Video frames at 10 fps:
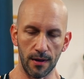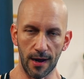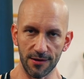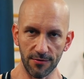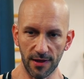
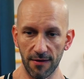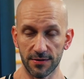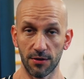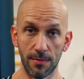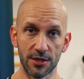I don't have
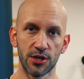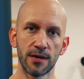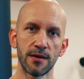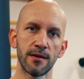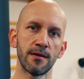so much
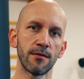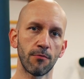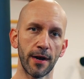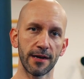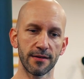
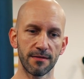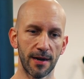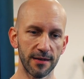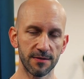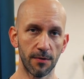weight at
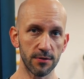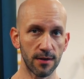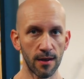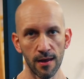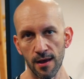my
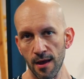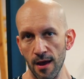disposal,